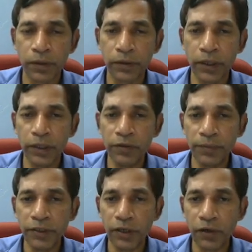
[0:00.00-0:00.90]
Then you
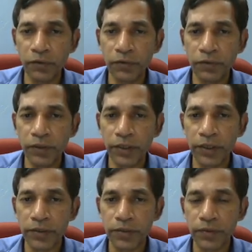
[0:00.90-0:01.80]
have the outgoing
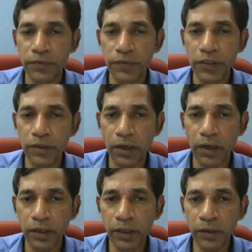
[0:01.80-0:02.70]
edge, which
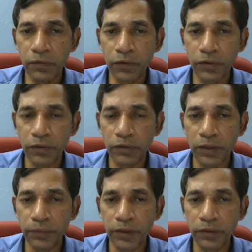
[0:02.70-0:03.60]
again
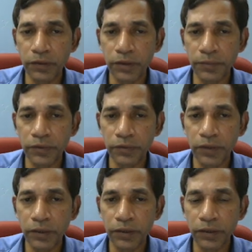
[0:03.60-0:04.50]
comes to
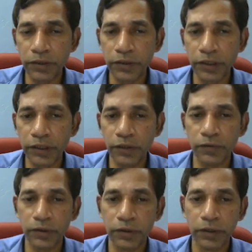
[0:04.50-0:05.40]
the state
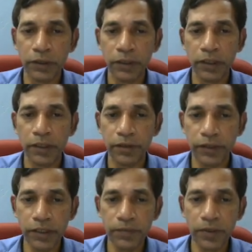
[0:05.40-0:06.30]
Q1.
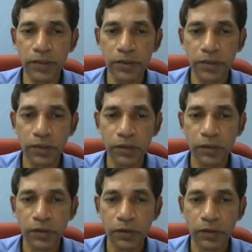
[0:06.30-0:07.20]
This means
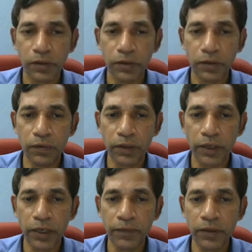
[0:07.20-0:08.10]
you are
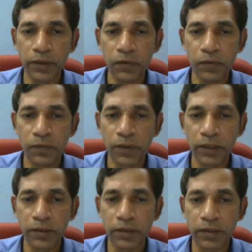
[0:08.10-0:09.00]
having the loop
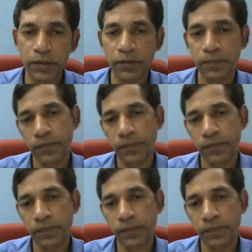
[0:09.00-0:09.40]
like this.